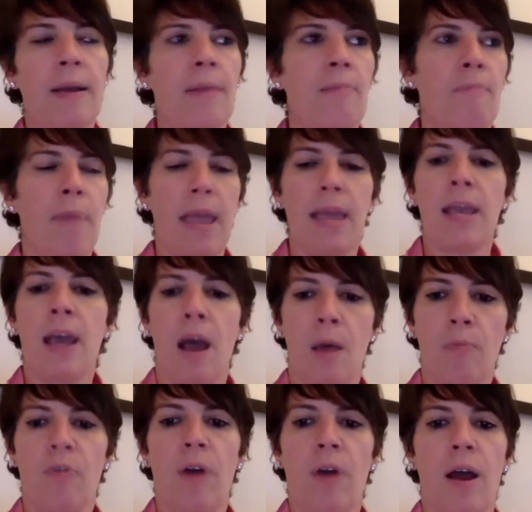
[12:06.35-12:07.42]
may come
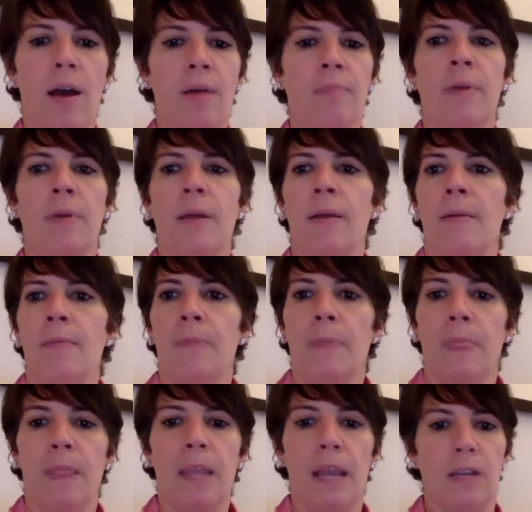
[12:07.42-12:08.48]
from,
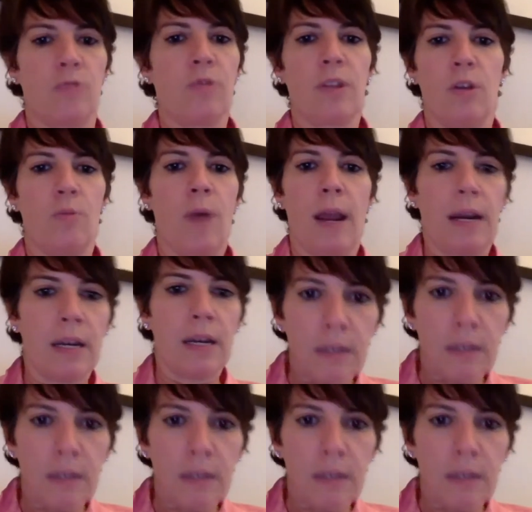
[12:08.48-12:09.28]
yes, you're right,